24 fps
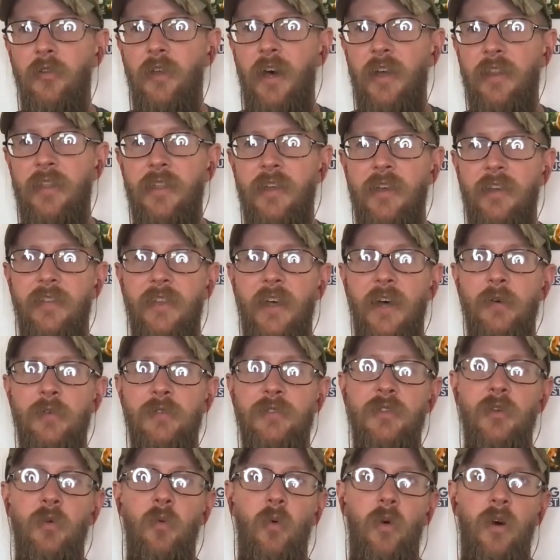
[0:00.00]
I think that
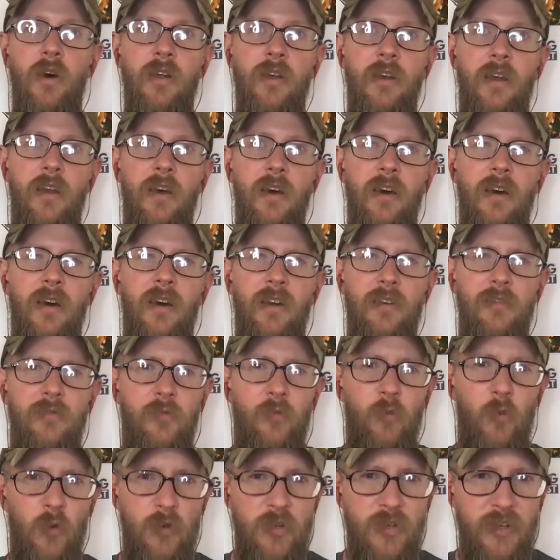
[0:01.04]
was the one
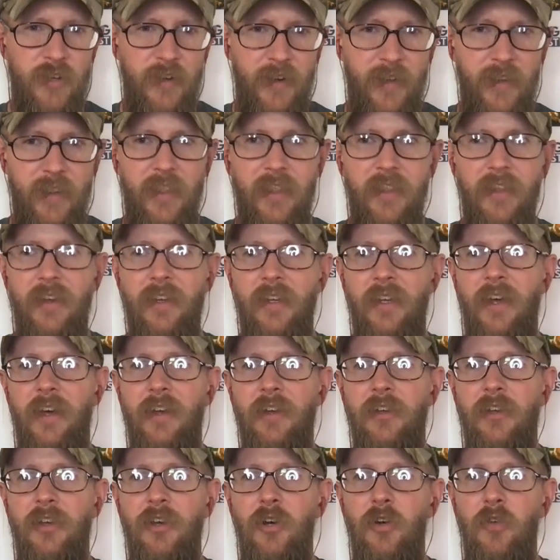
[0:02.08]
unfortunate thing
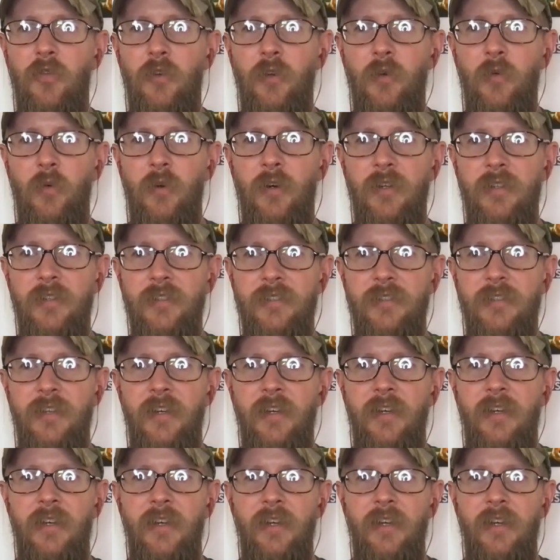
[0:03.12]
out of COVID was